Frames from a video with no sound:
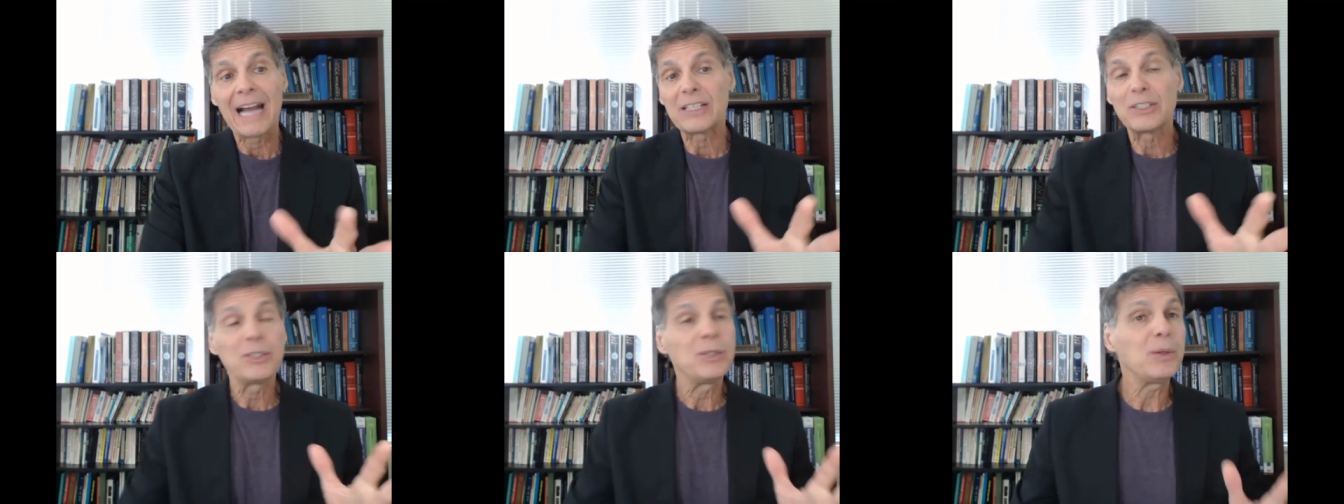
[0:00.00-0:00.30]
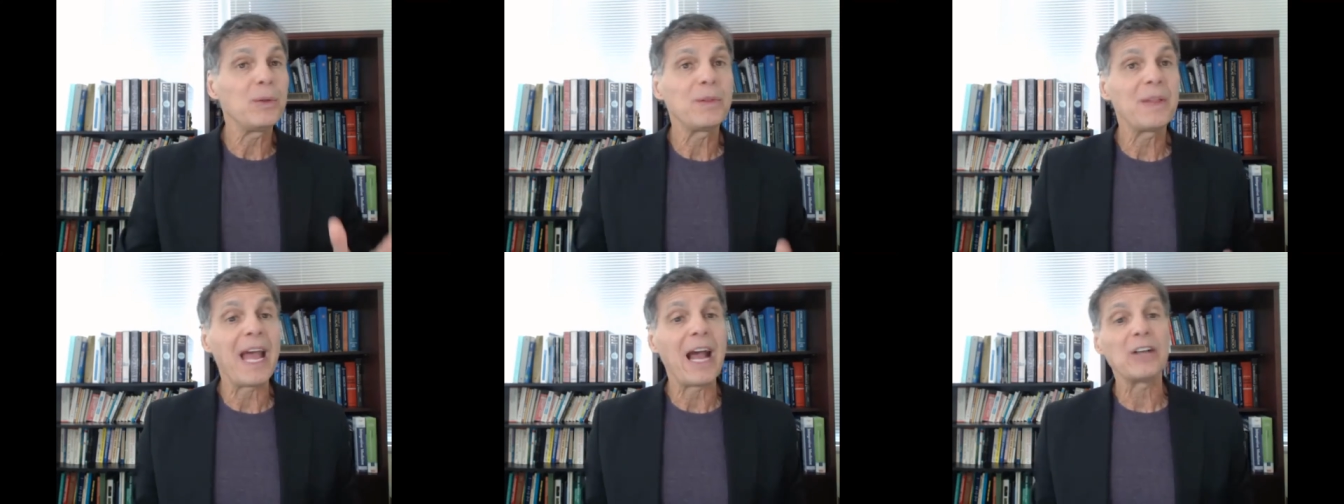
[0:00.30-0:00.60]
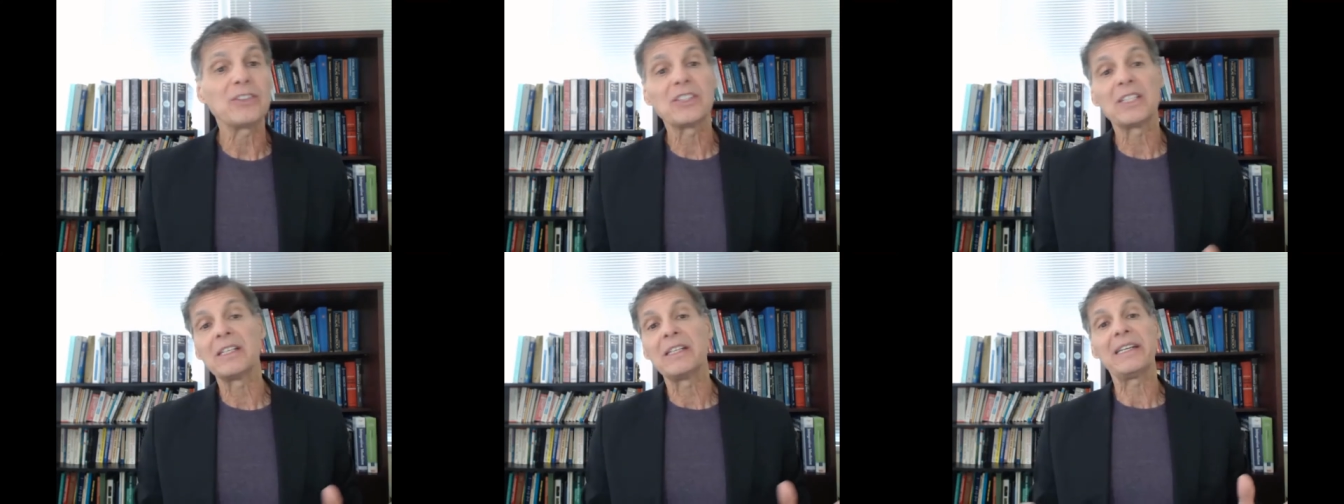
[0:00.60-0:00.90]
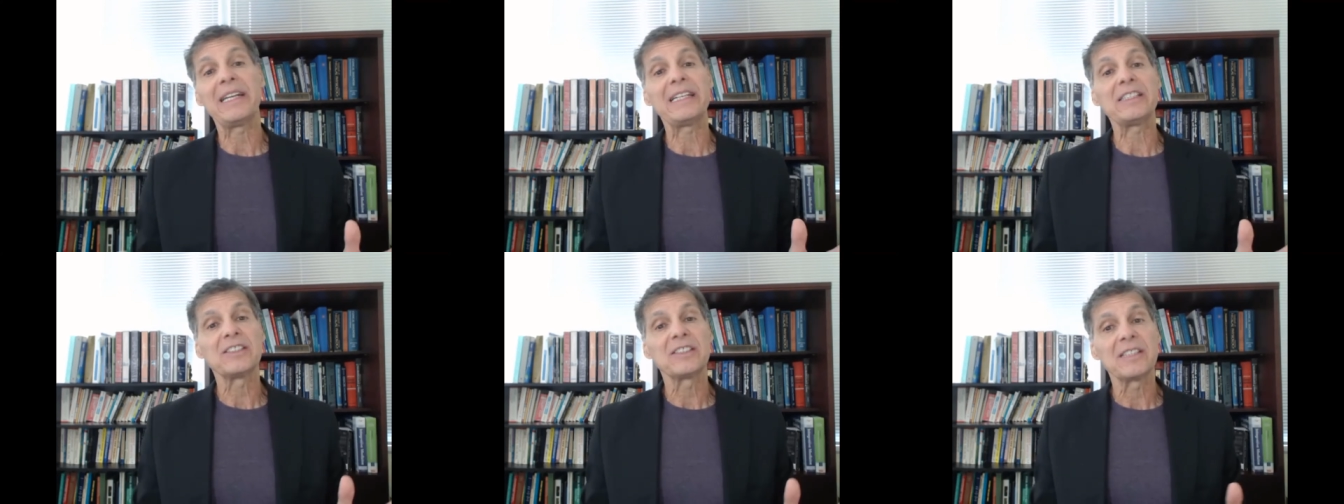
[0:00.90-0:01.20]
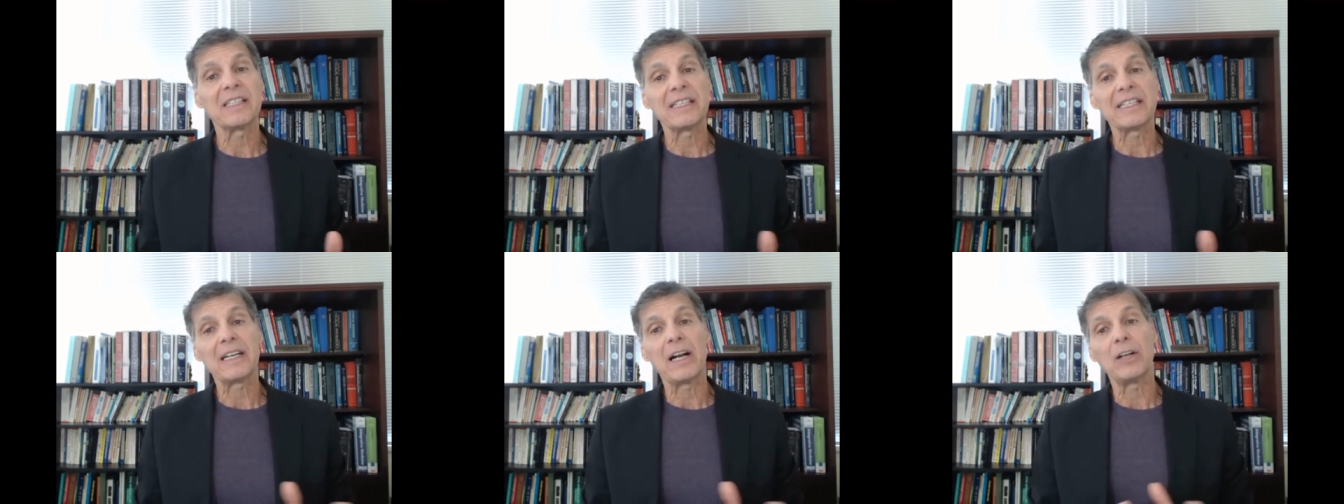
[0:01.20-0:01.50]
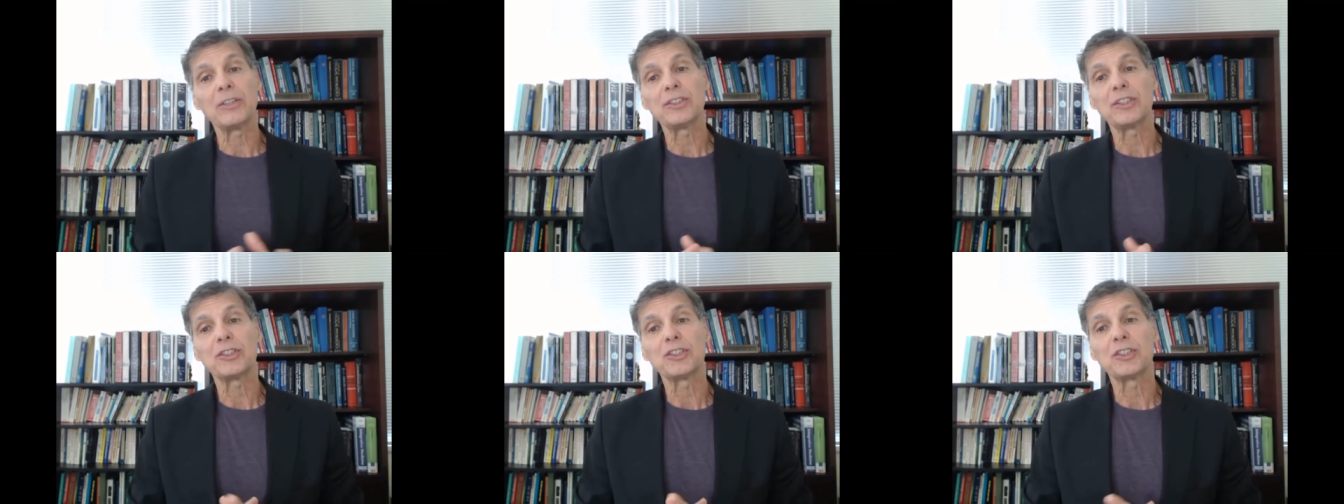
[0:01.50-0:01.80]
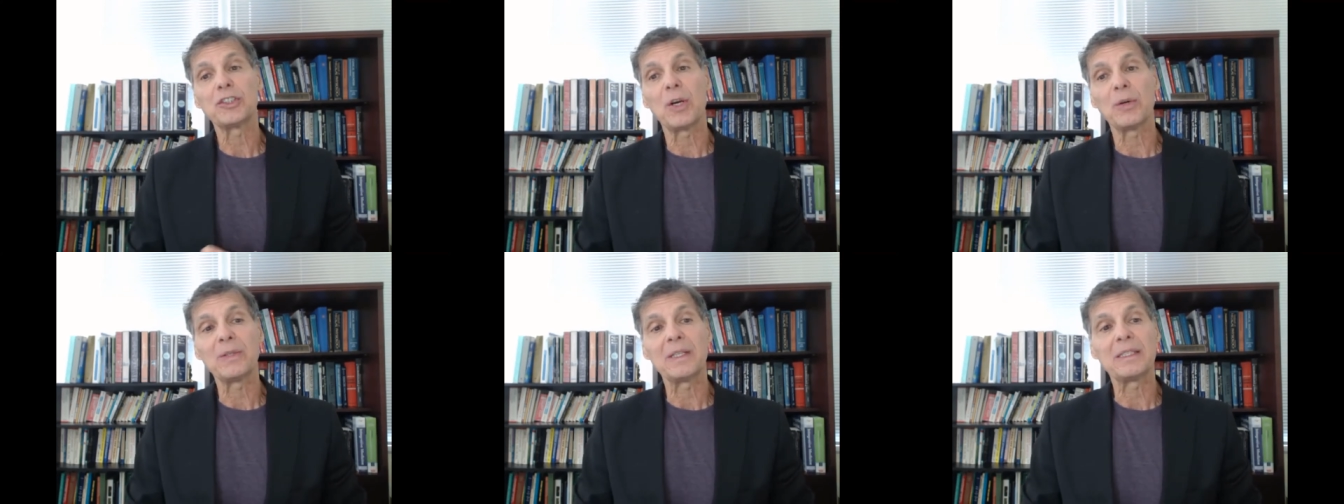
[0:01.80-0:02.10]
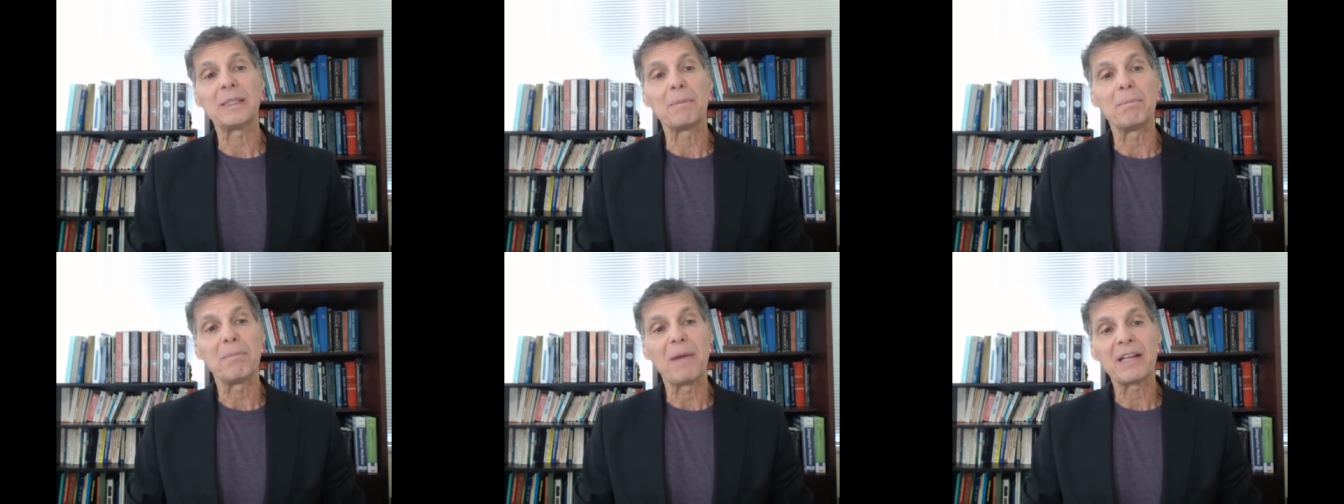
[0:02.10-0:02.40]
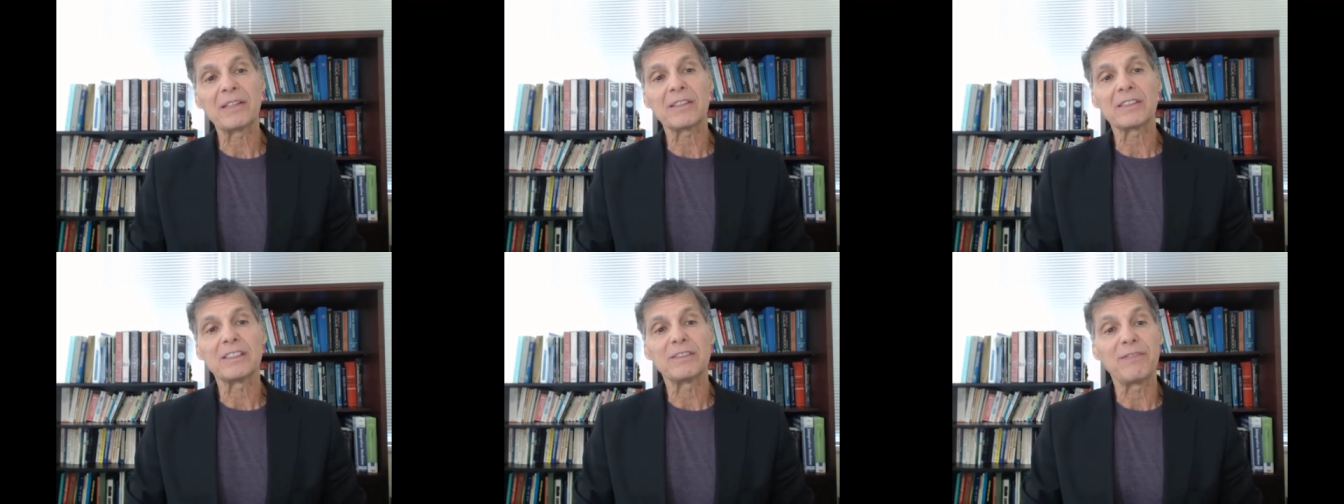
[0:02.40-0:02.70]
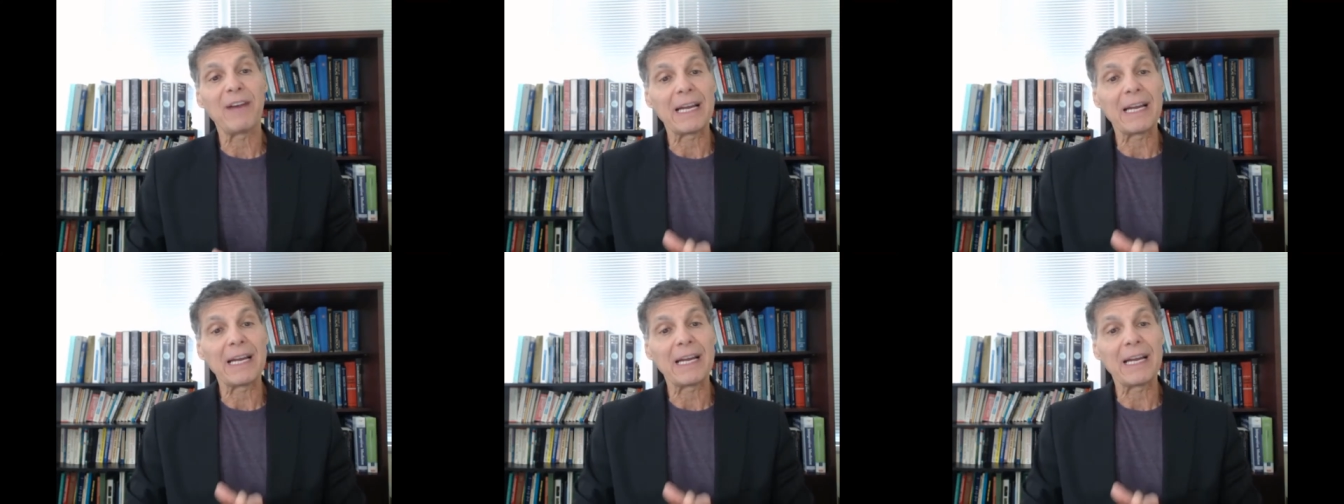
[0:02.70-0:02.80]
A 2008 study also showed that the mother's